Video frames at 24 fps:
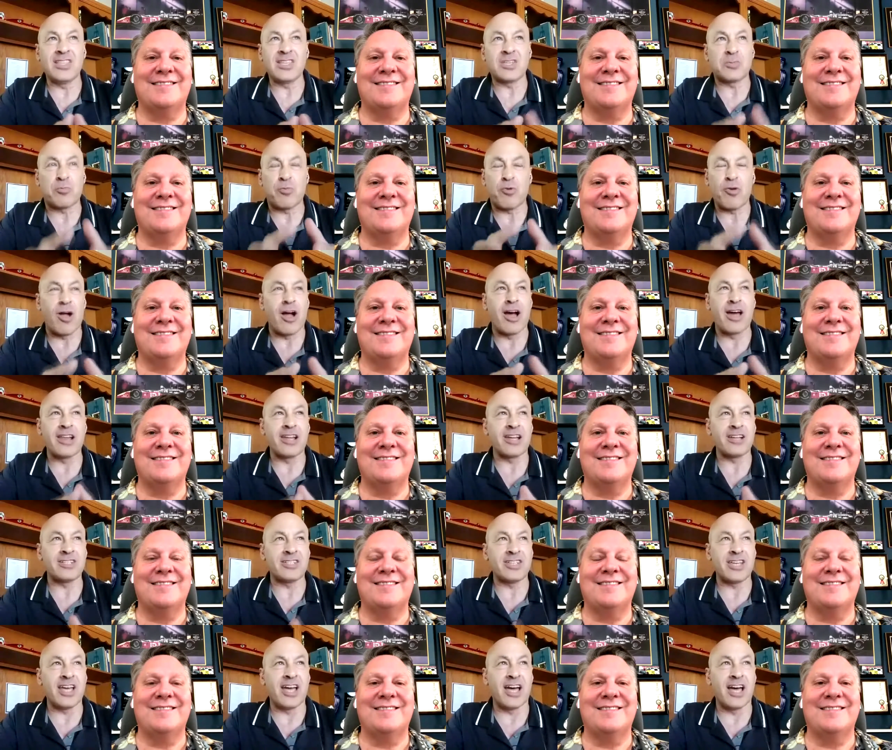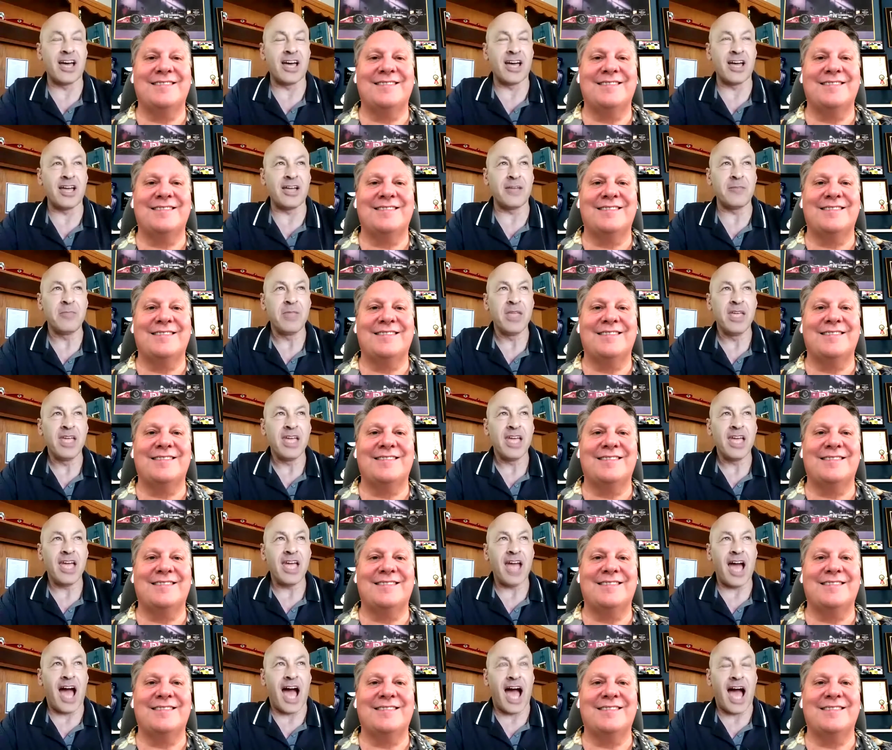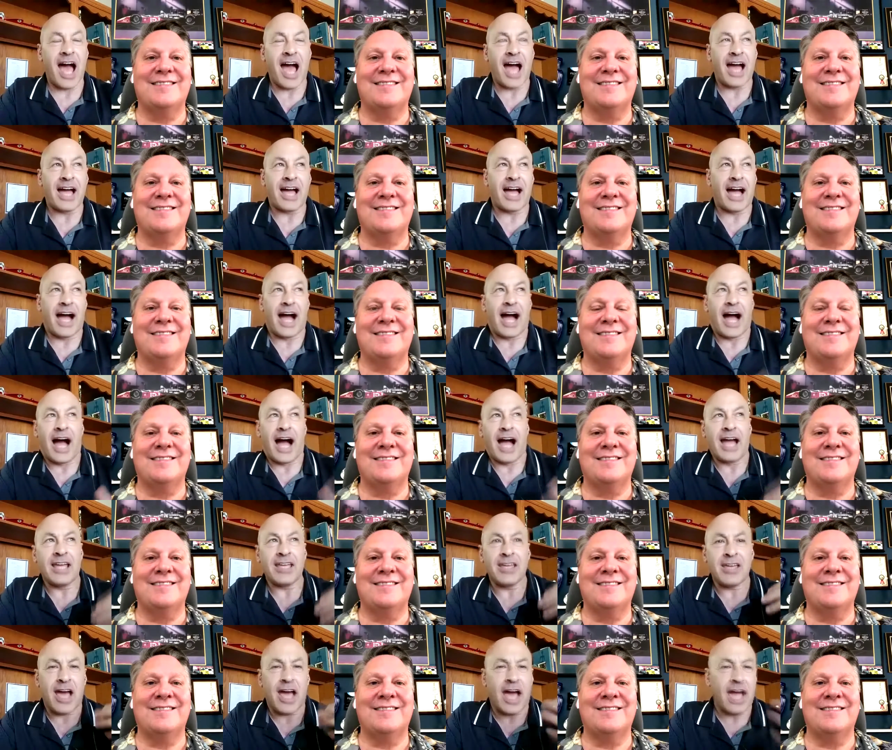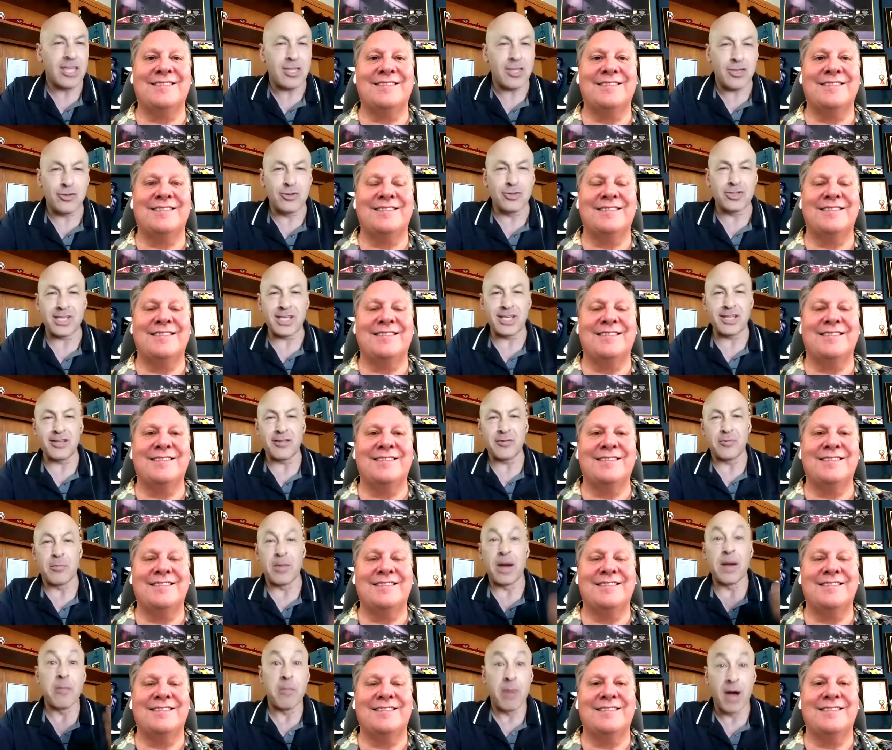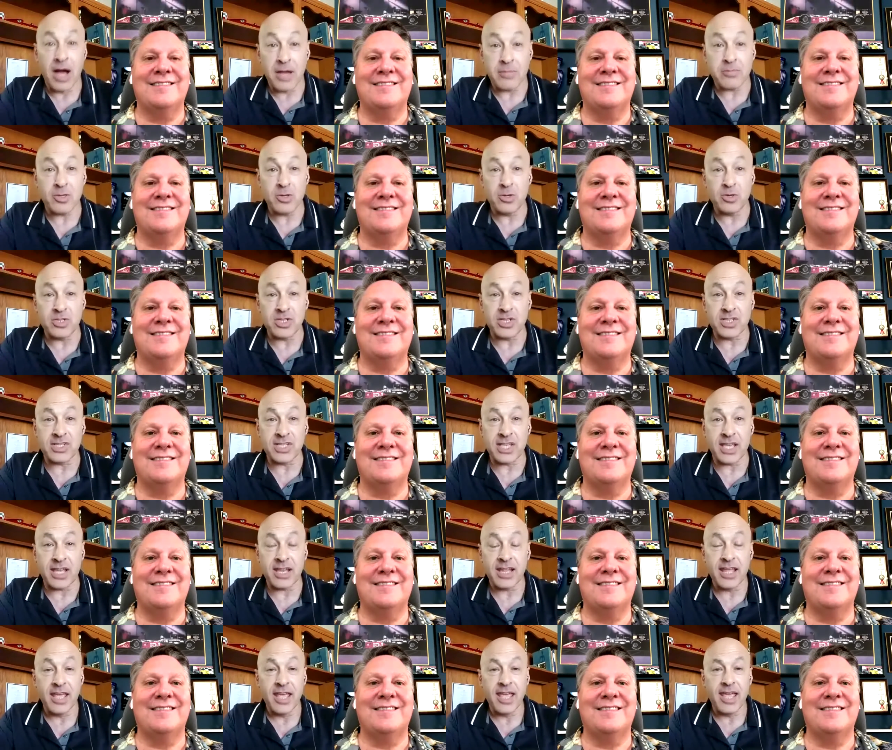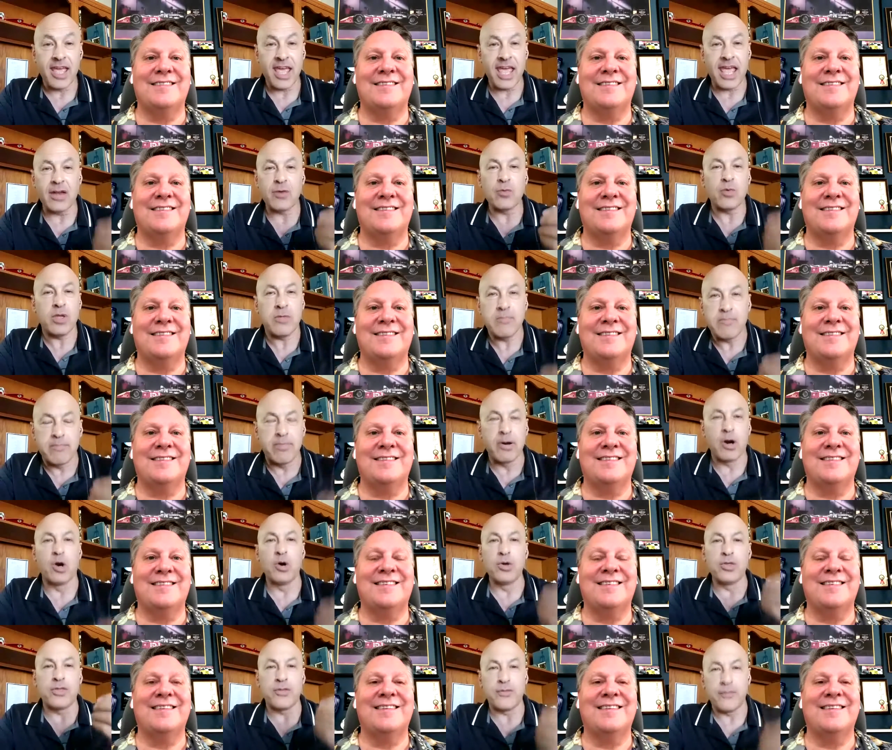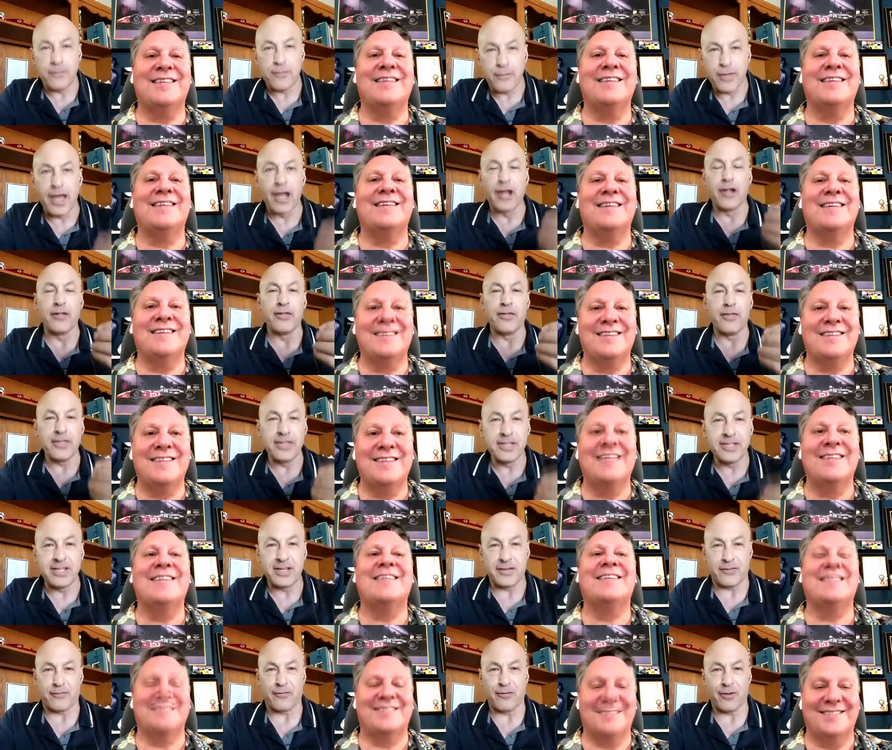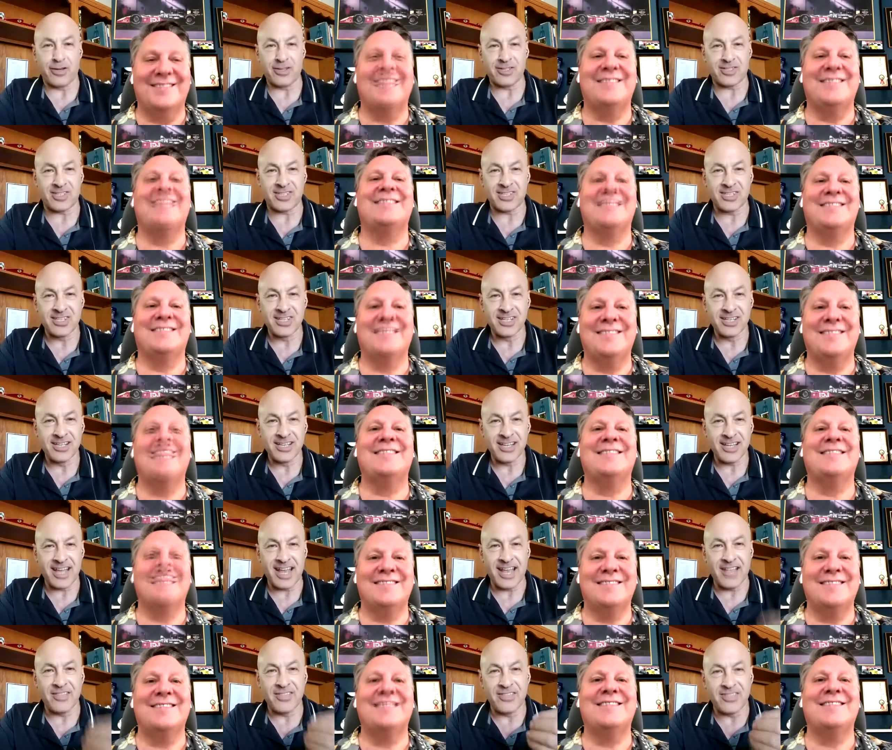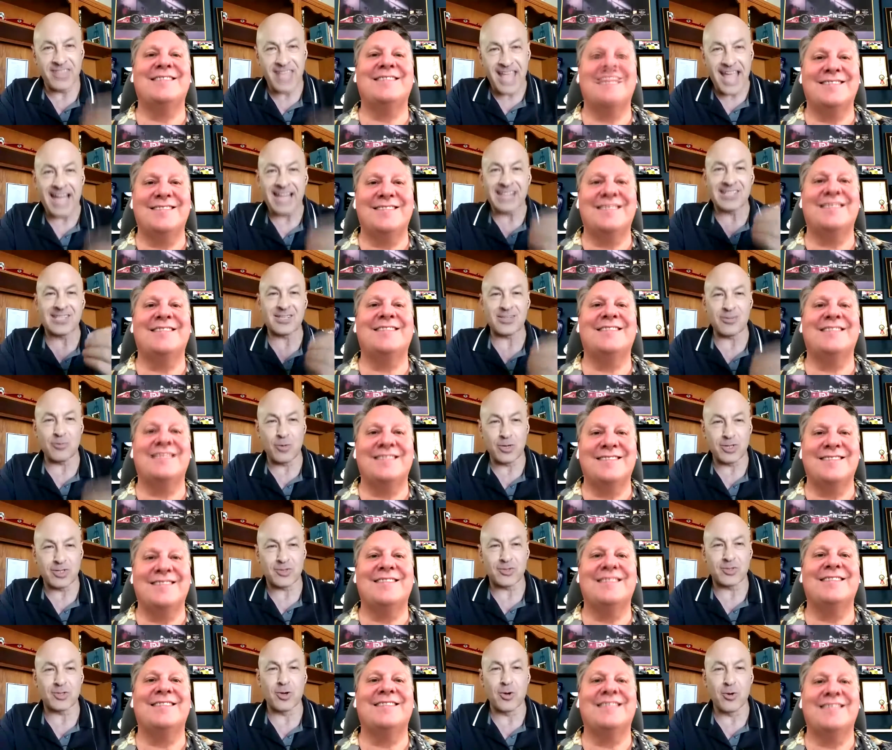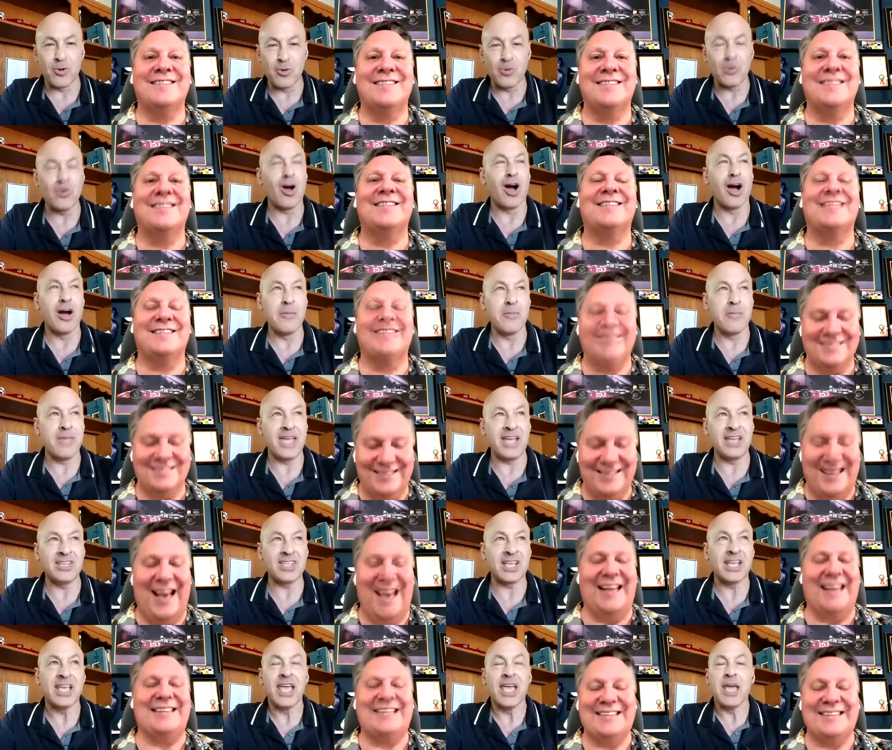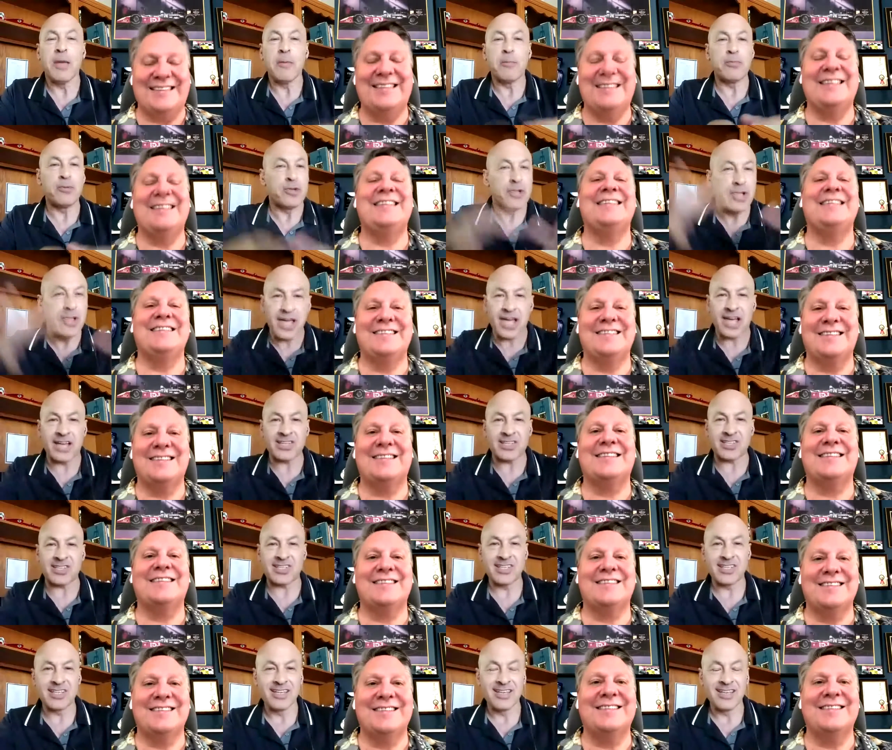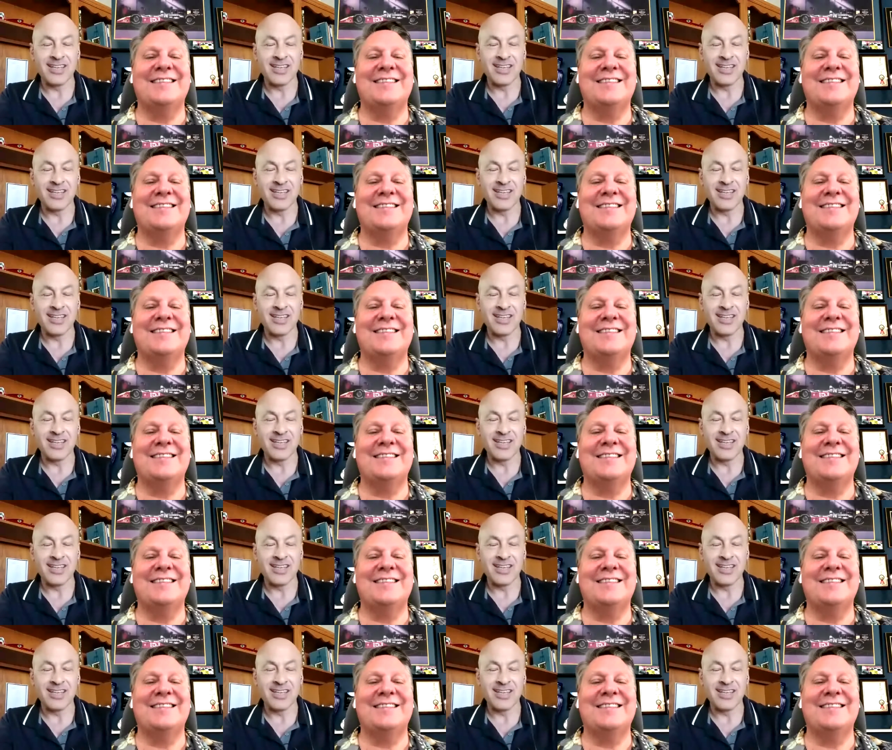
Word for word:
Speaker 1: This product, uh, I I use it. My mom uses it, and we both felt the difference, and that's what's so amazing. Yes. Plus,